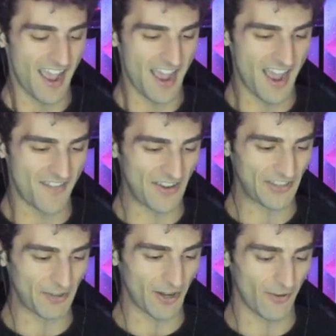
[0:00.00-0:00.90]
Um, I
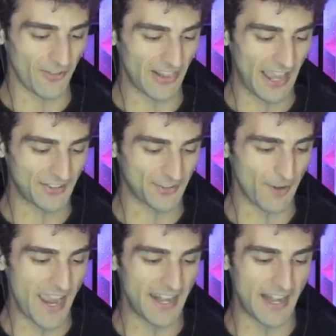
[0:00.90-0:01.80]
think we got all the lights
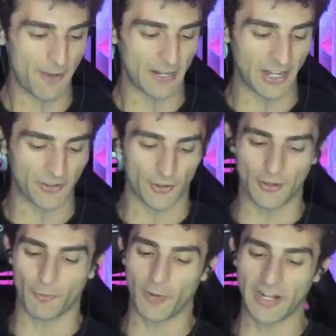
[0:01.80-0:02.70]
red, and now we're gonna turn the
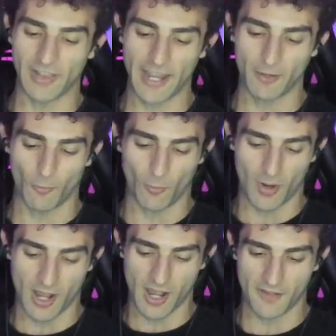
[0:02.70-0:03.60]
ring light
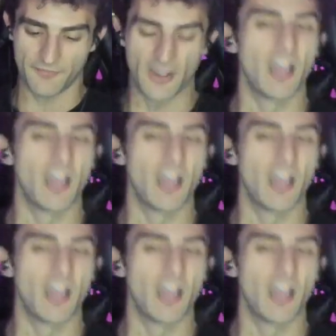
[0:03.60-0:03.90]
off.